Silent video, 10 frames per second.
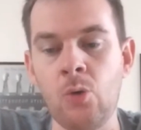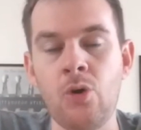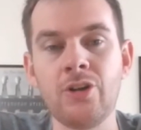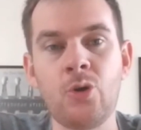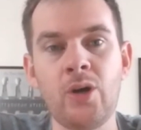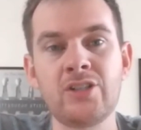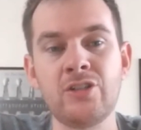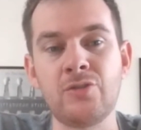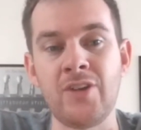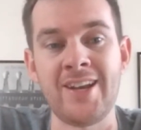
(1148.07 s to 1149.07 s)
I want
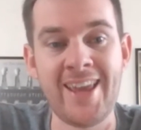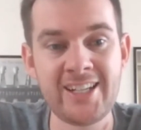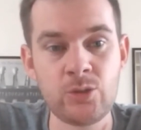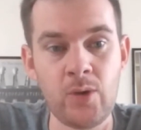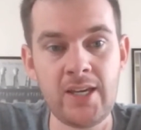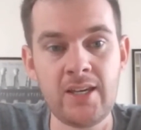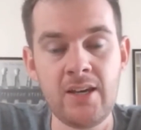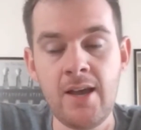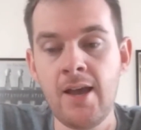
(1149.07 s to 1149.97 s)
questions for next week.